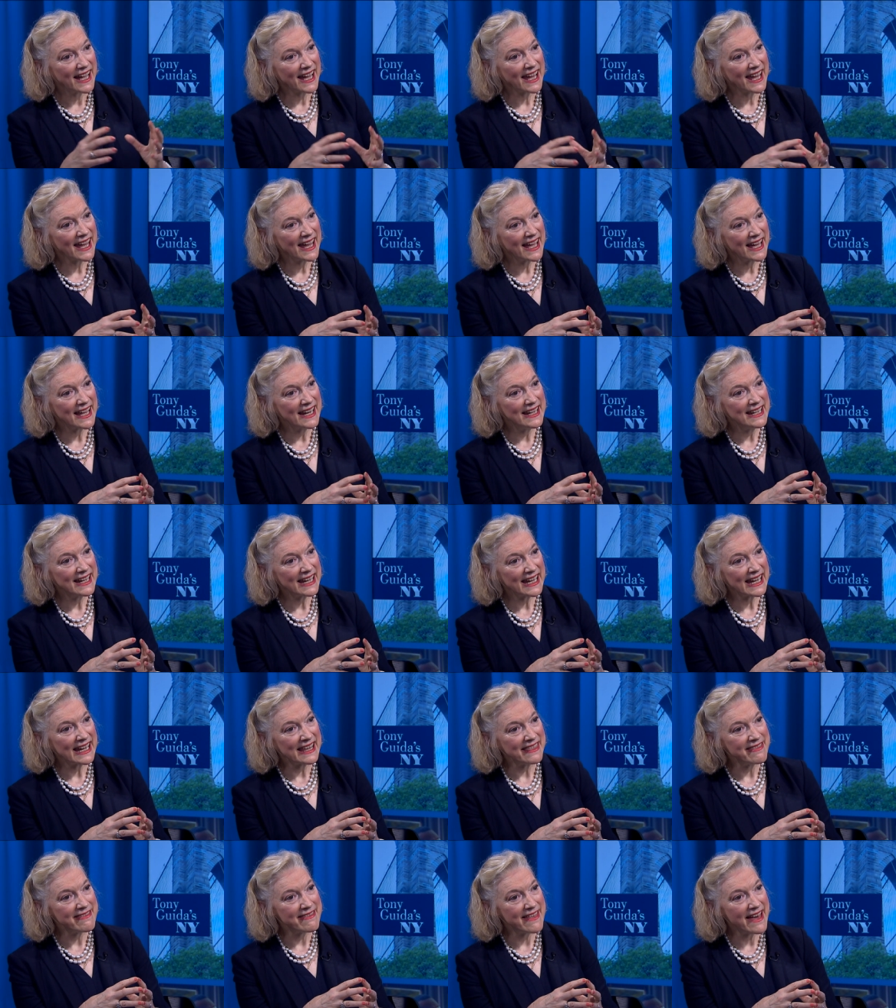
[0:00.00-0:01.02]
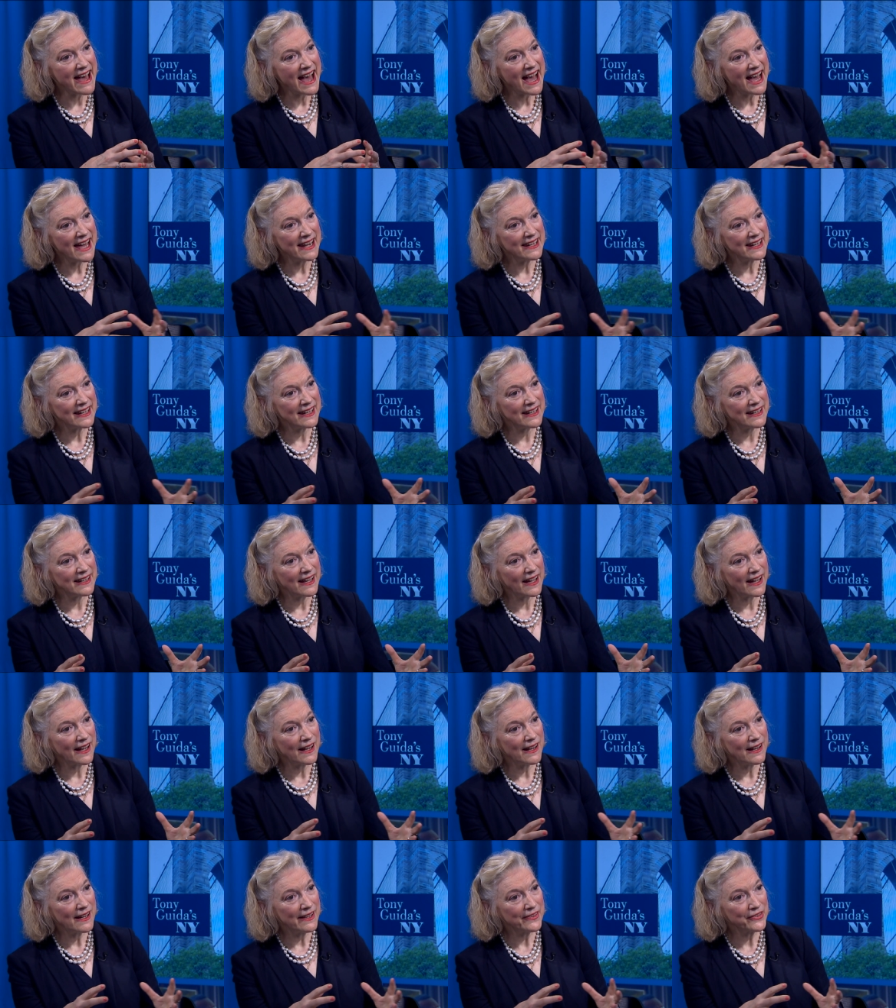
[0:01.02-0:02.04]
And in that,
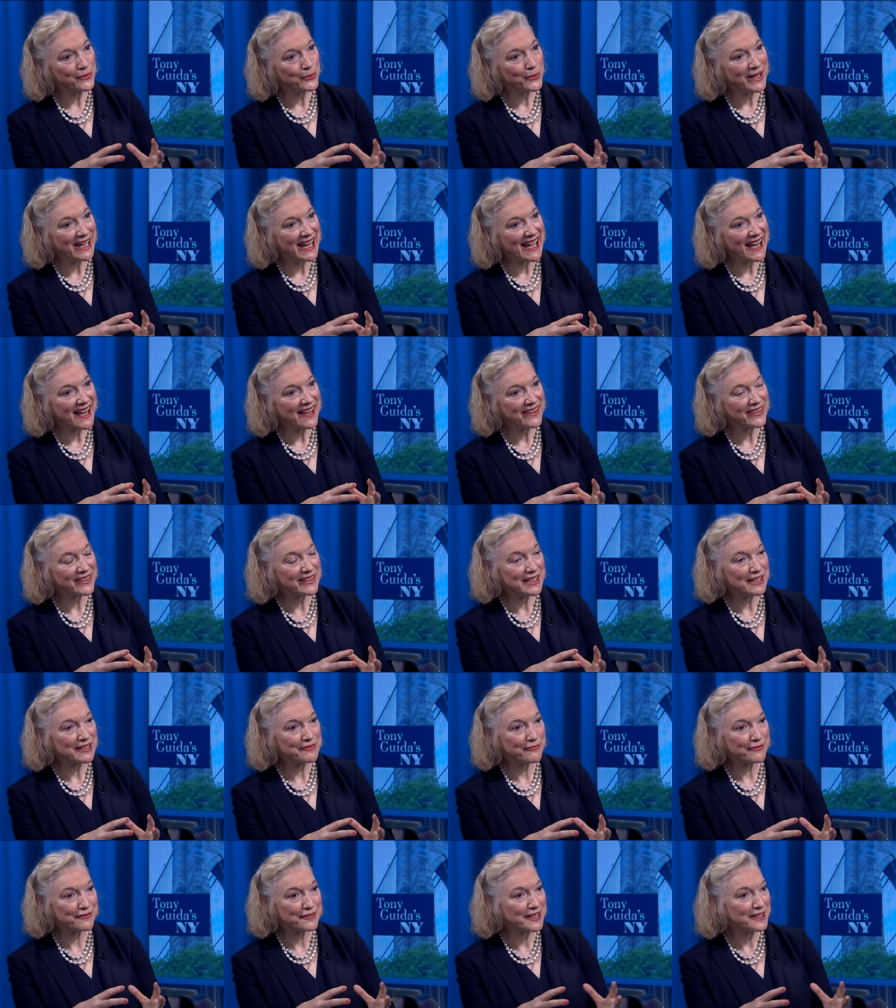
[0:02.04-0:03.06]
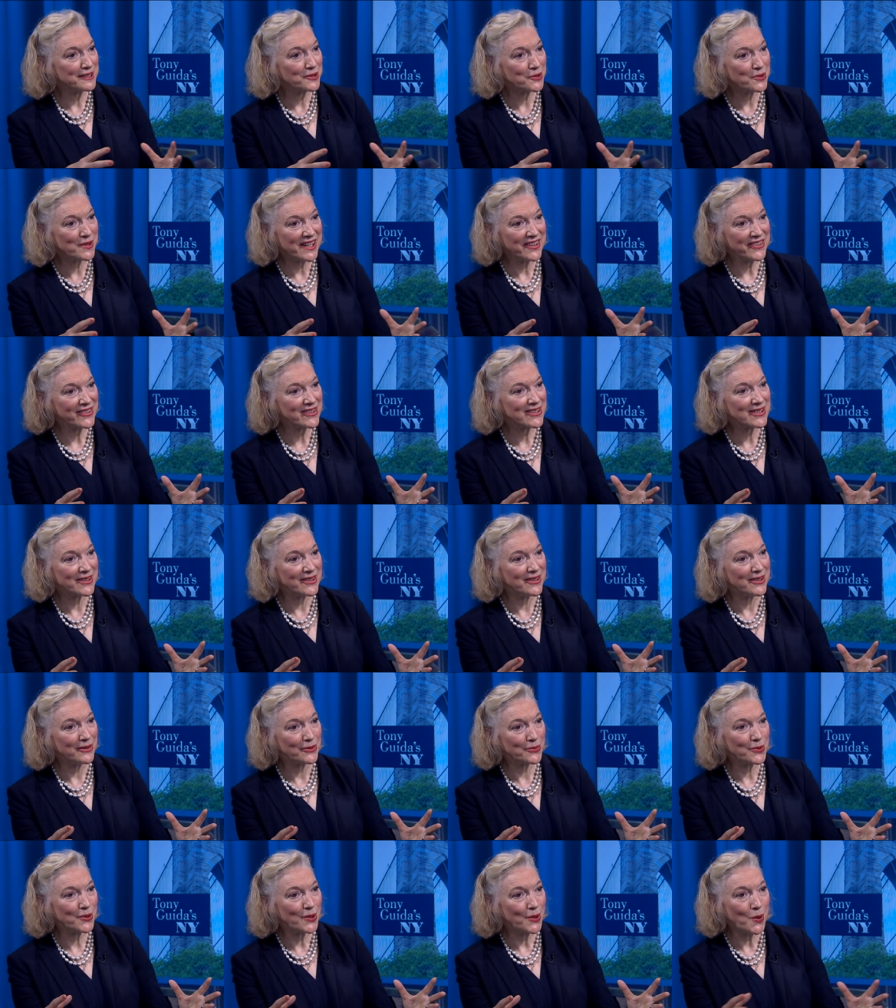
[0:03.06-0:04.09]
as we ask different
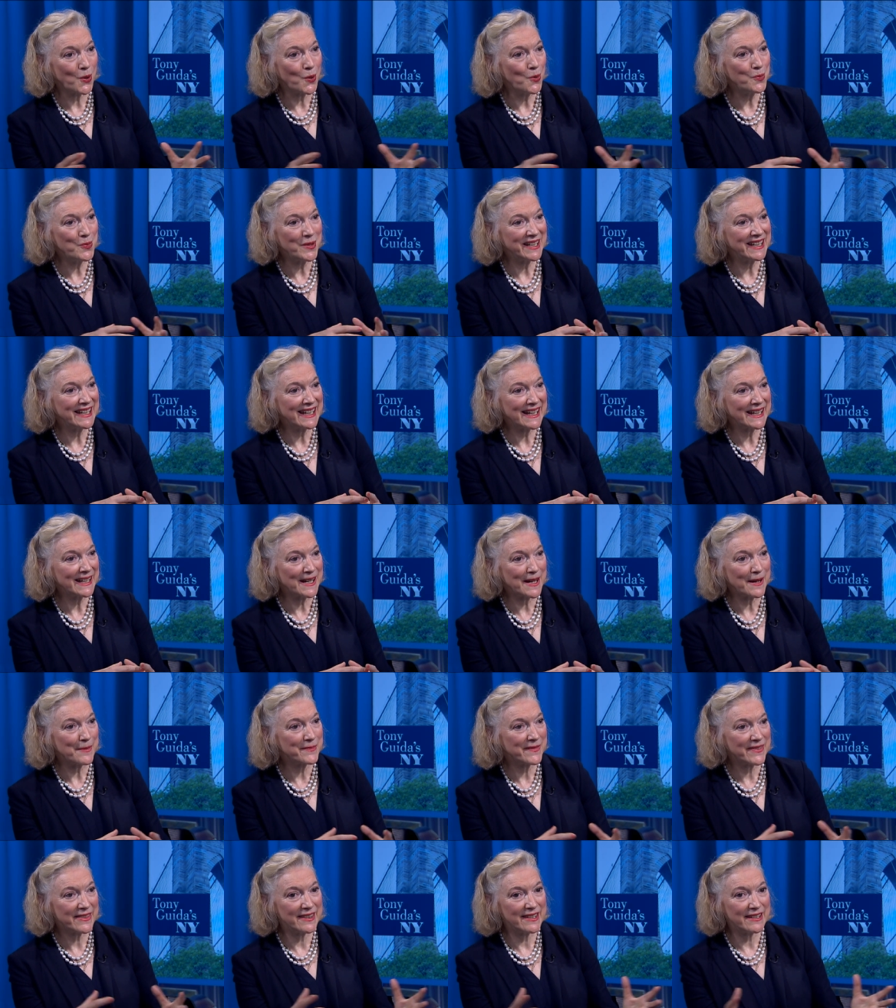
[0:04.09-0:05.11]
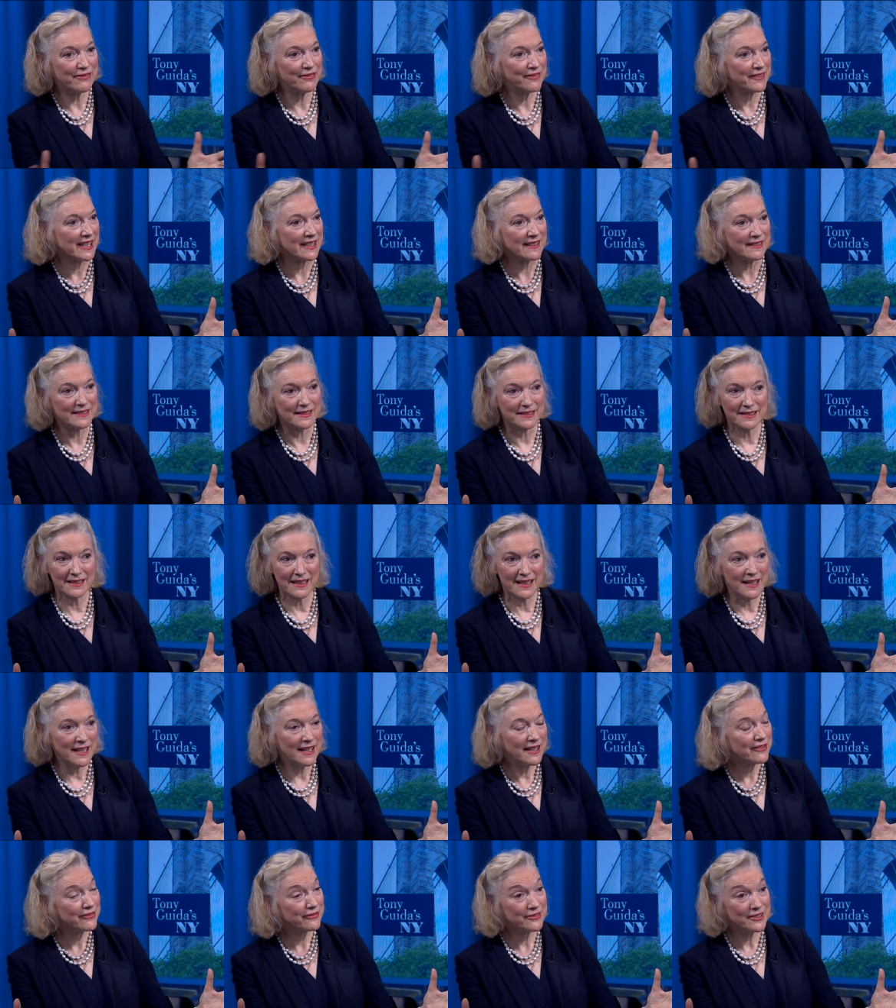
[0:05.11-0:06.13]
questions, we're opening up the field
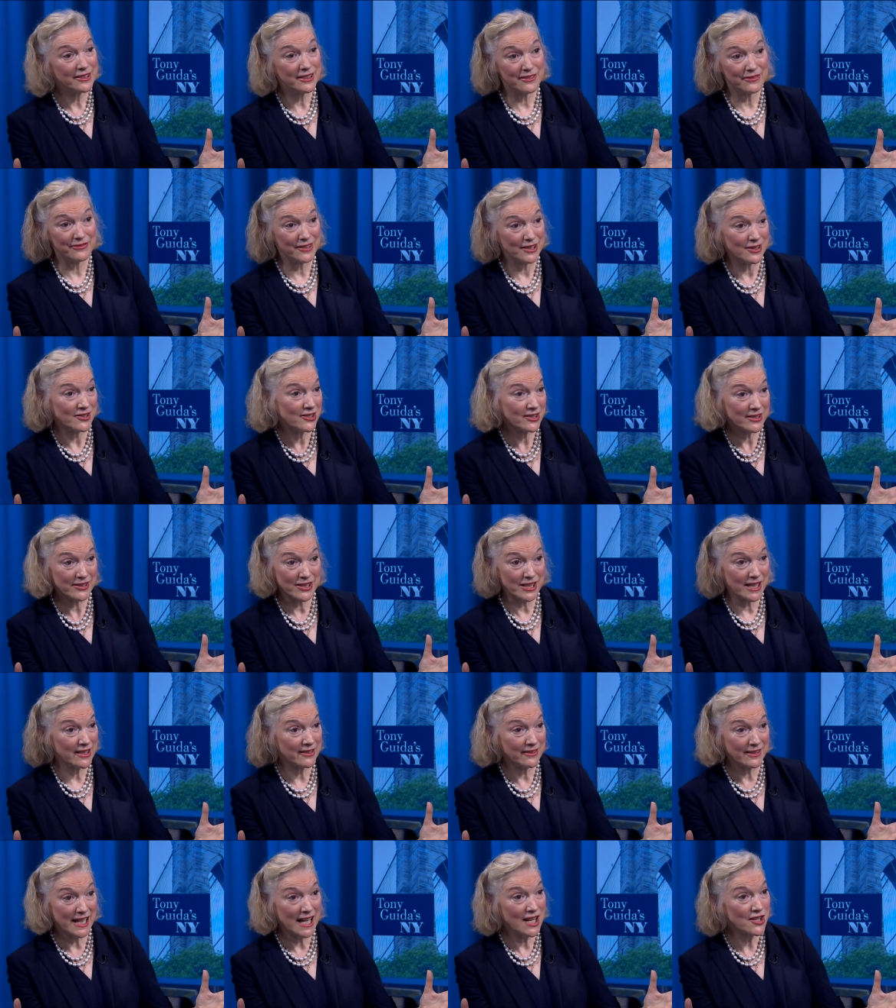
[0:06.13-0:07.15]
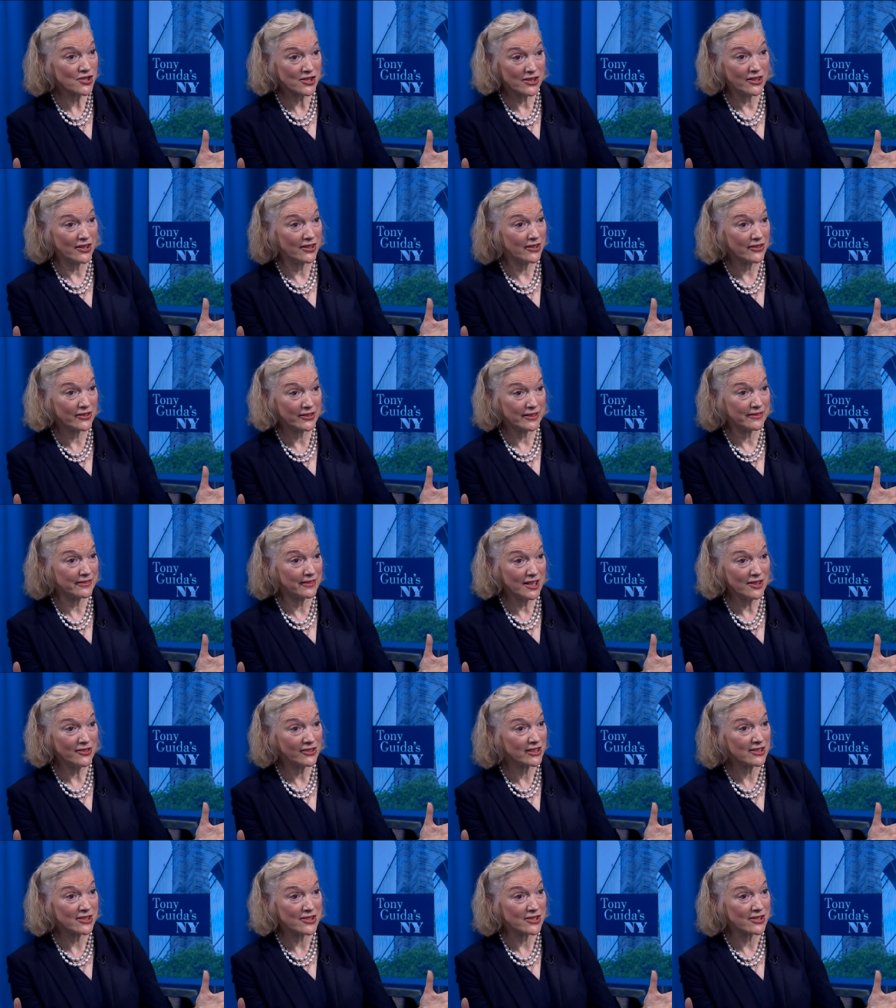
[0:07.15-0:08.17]
for the future generations of
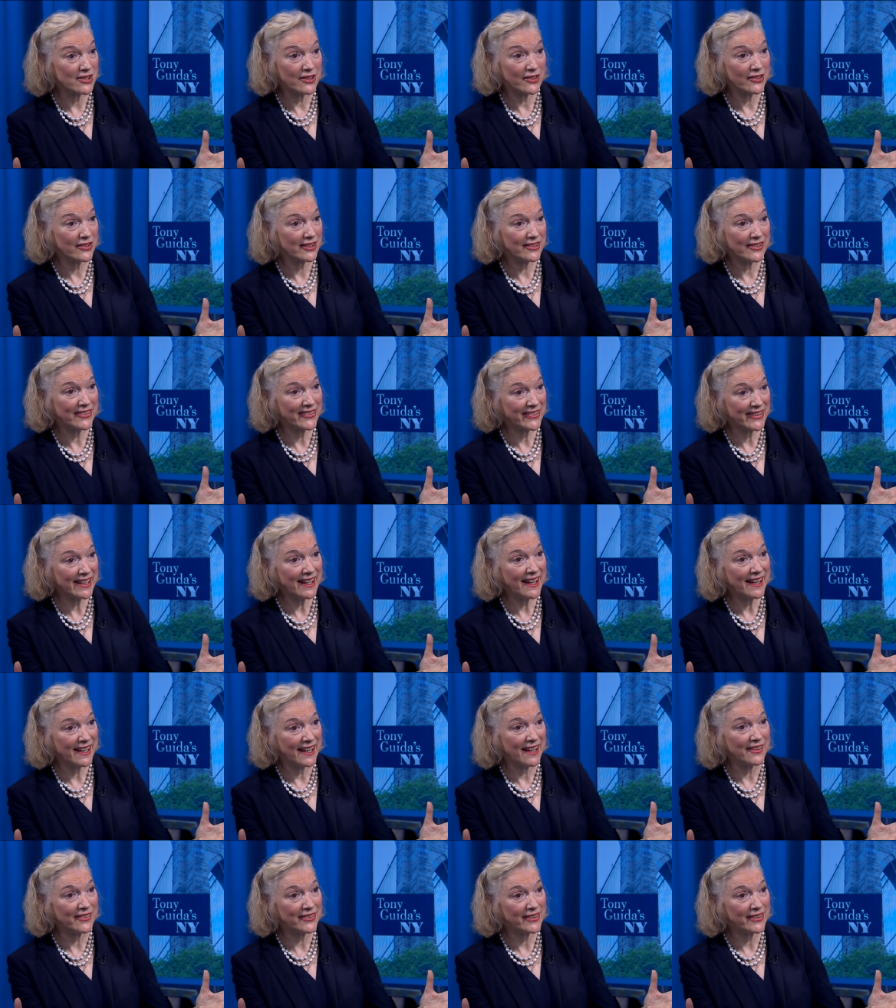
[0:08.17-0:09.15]
researchers to study.